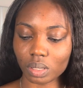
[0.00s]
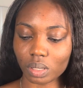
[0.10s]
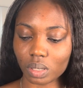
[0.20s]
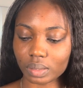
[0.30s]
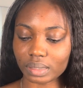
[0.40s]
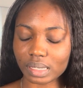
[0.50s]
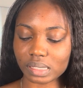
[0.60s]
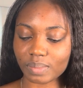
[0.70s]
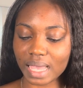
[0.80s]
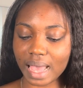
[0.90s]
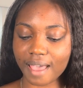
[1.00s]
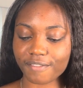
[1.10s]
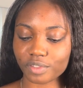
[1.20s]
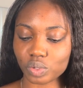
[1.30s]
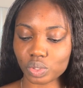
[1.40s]
or this may
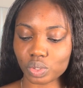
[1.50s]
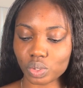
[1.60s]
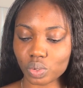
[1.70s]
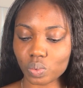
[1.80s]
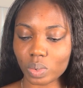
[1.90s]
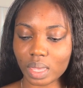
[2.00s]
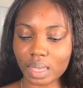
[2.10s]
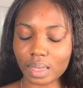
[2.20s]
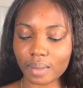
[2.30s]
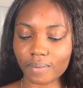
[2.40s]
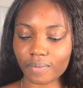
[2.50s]
have to do with